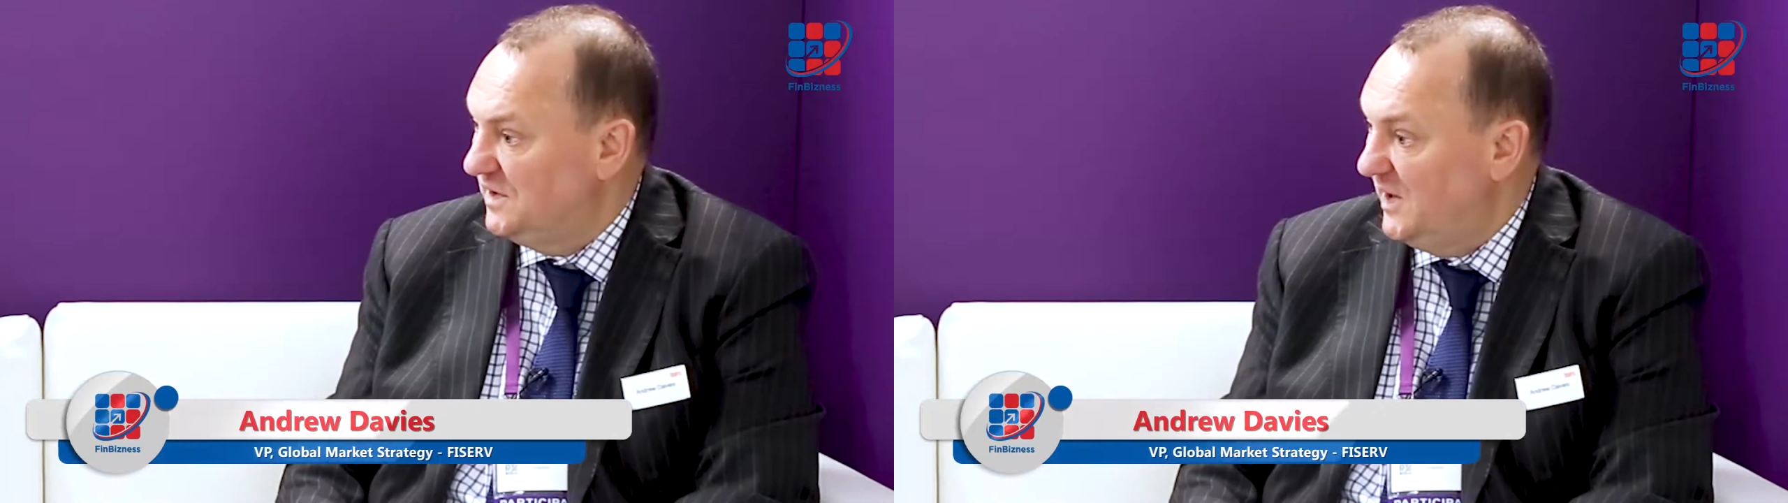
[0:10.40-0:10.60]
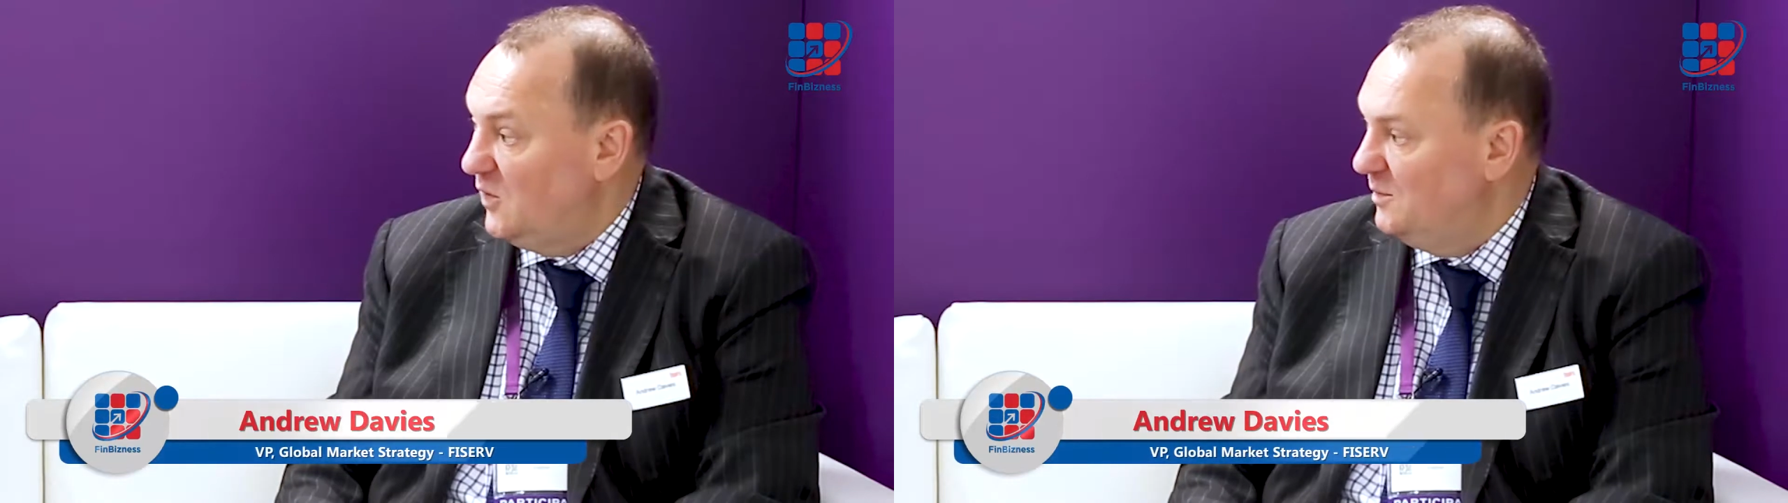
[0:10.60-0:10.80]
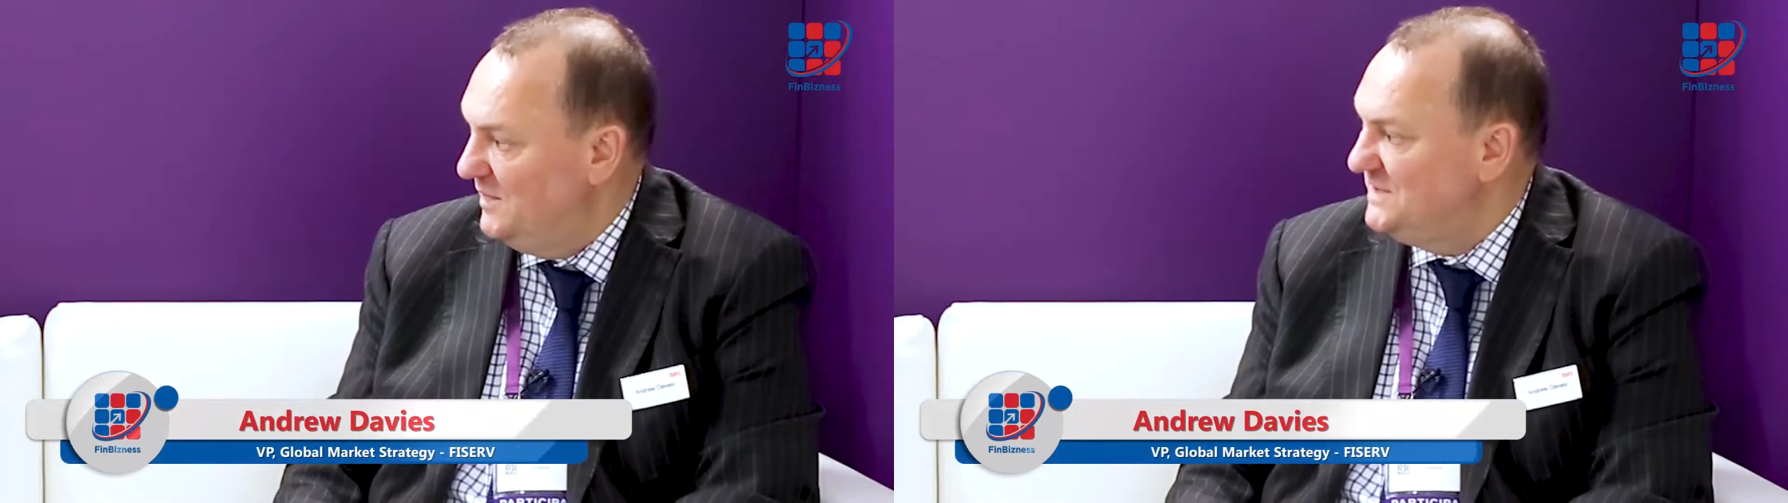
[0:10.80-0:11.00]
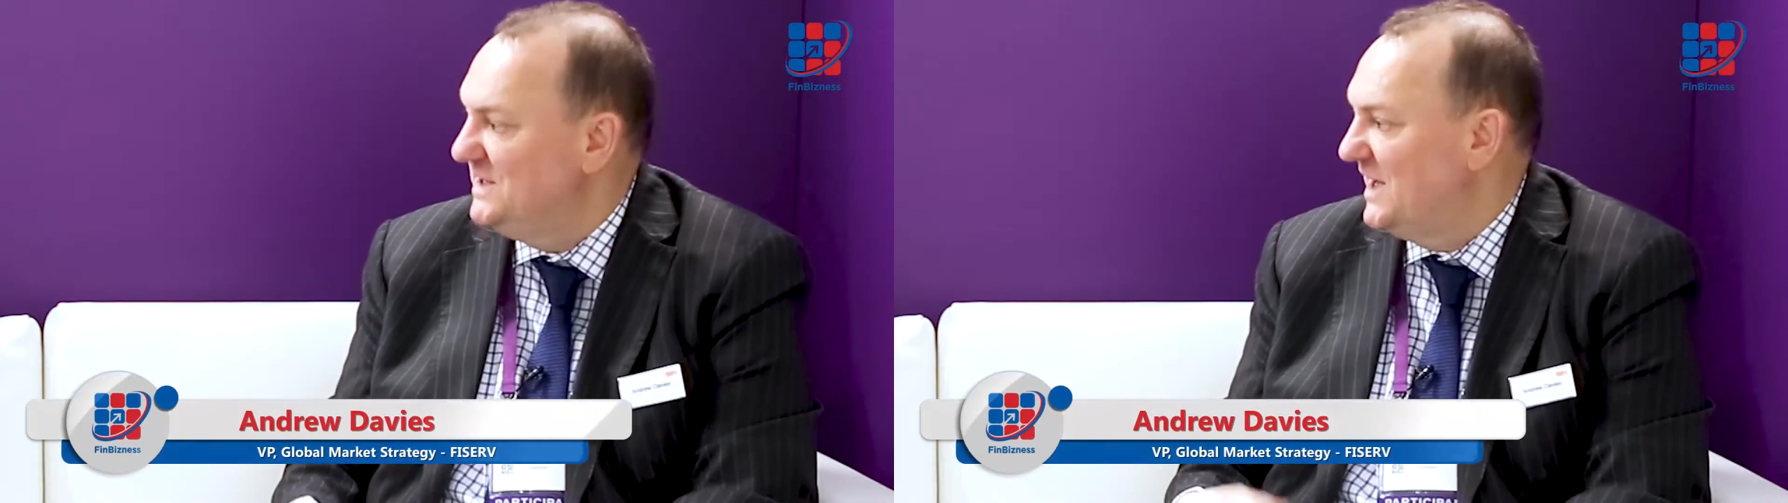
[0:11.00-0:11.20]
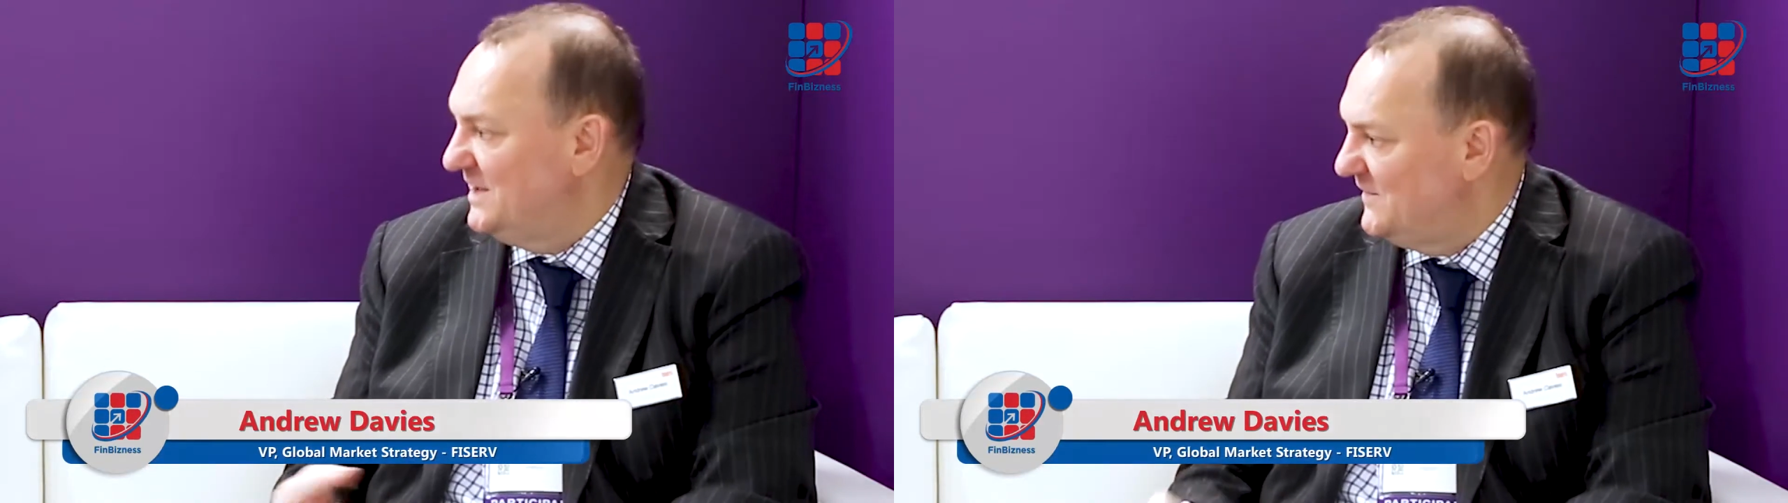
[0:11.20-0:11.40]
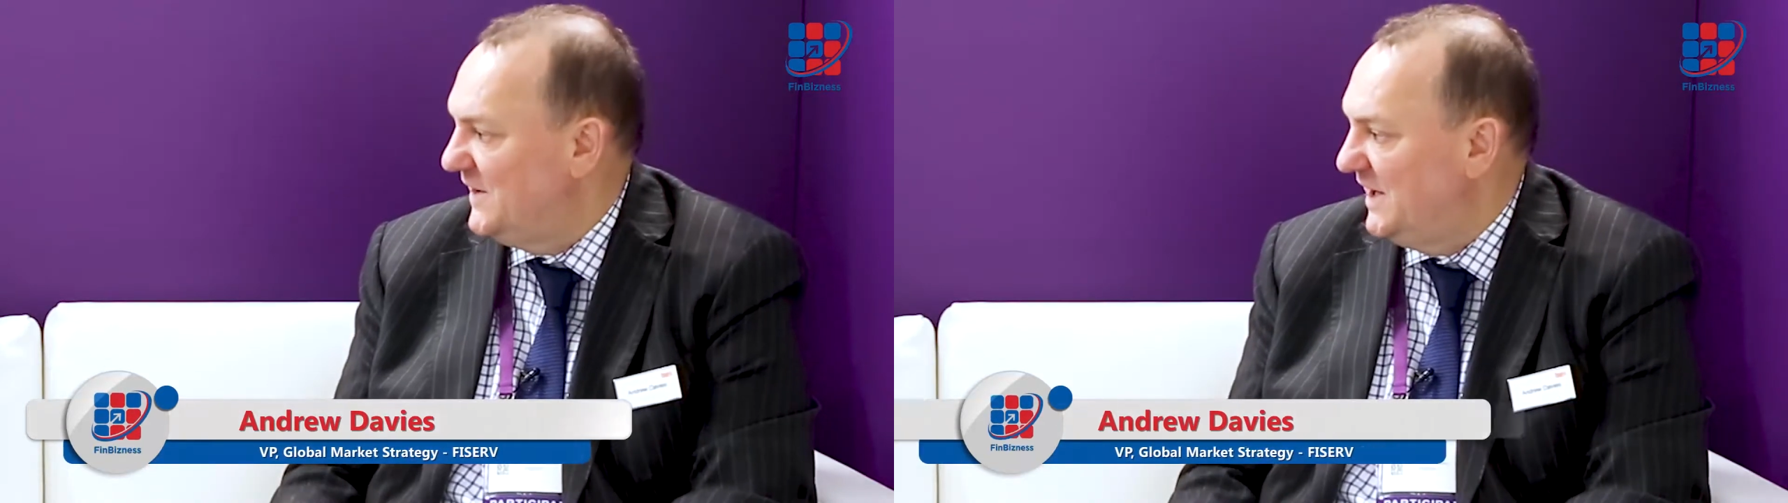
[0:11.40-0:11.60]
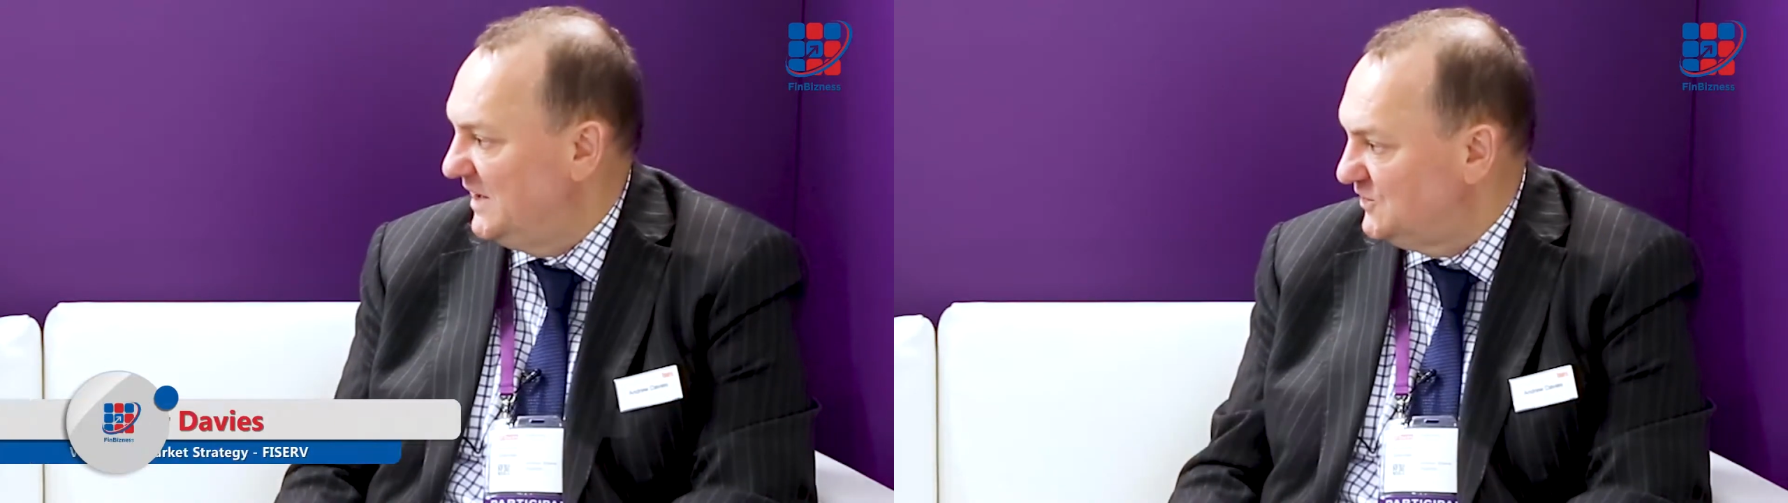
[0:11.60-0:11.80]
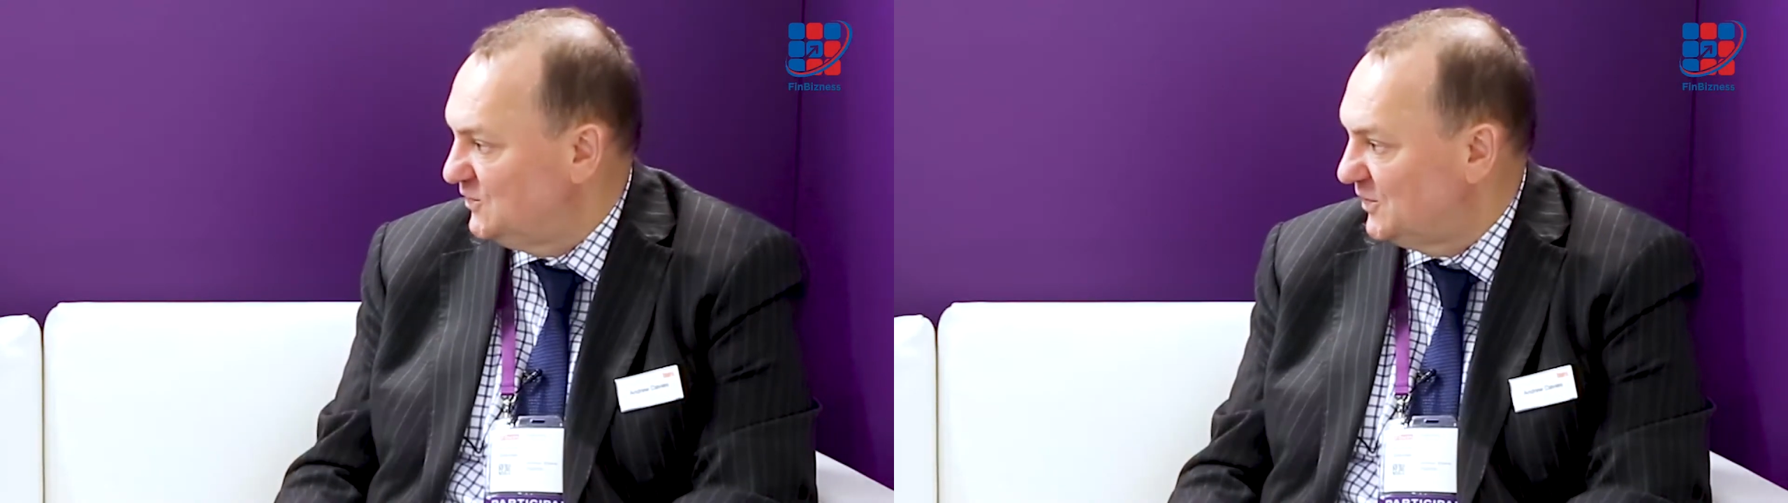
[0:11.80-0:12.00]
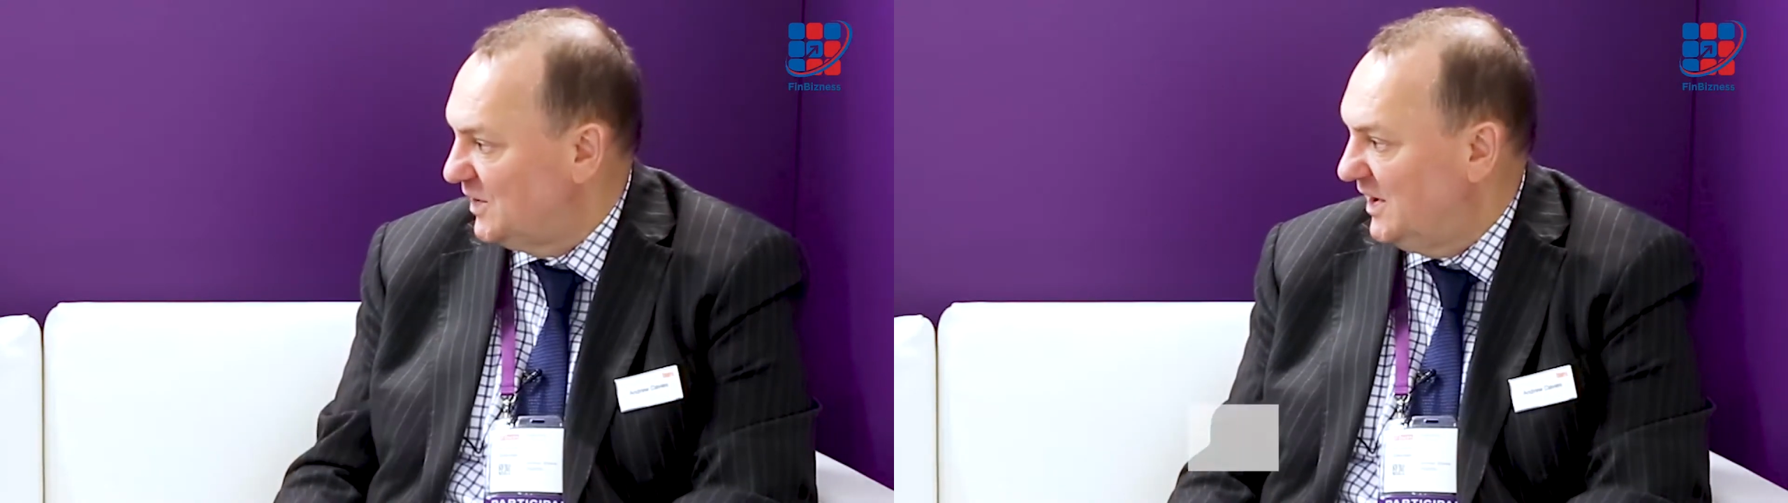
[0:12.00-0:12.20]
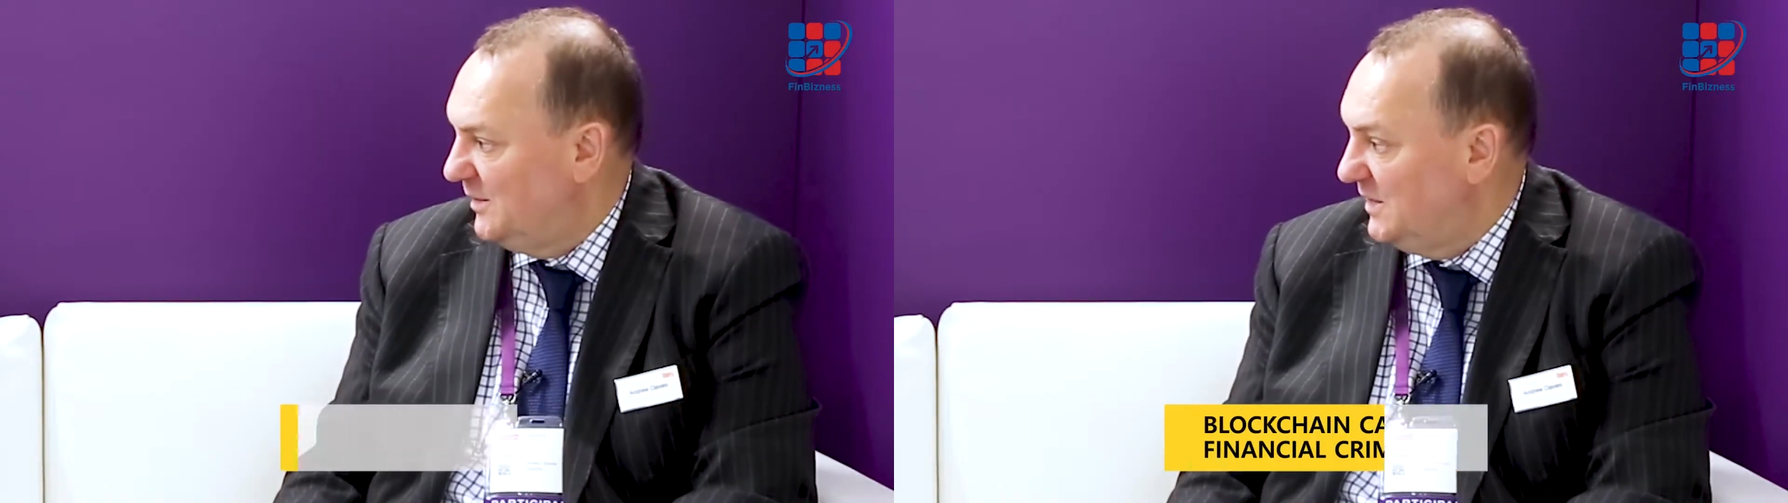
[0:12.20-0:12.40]
can help mitigate financial
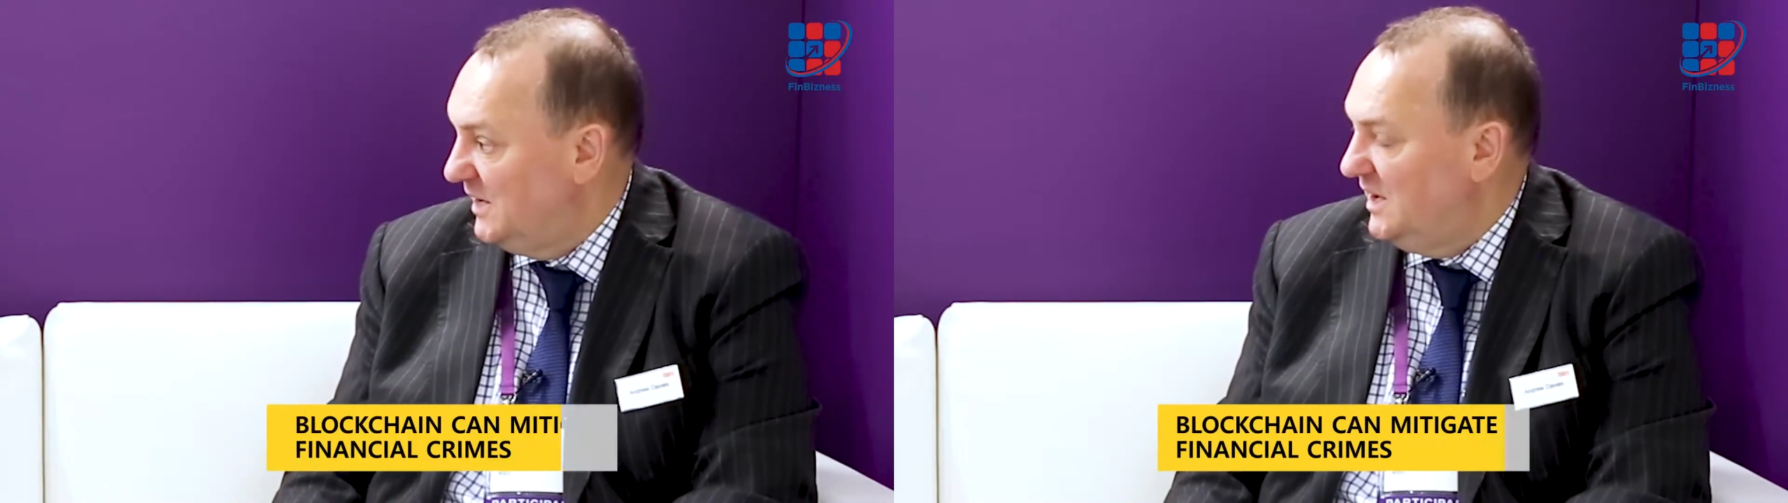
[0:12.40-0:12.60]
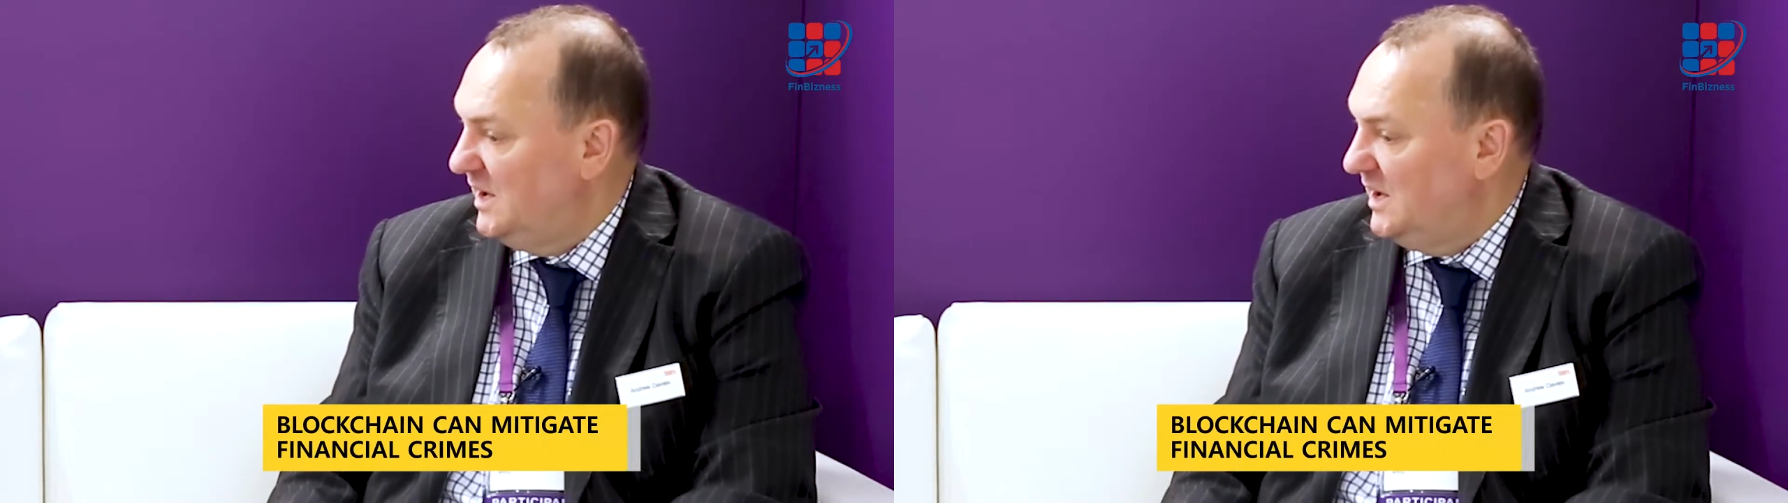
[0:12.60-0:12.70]
crime,